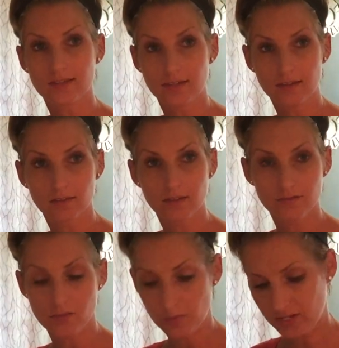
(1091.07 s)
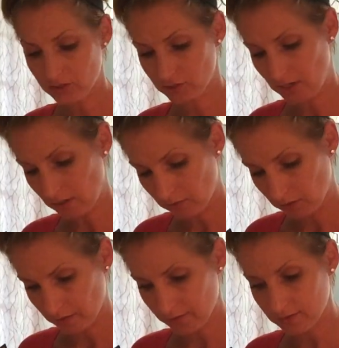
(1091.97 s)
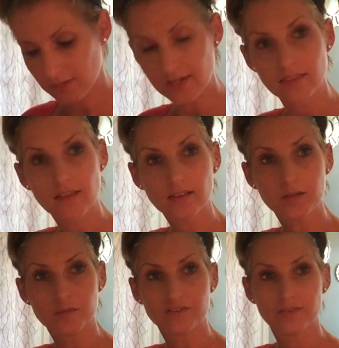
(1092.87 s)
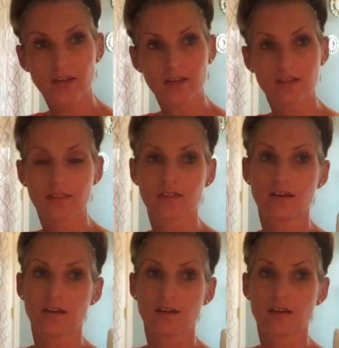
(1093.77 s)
the healing of the base chakra, the taking that leap of faith,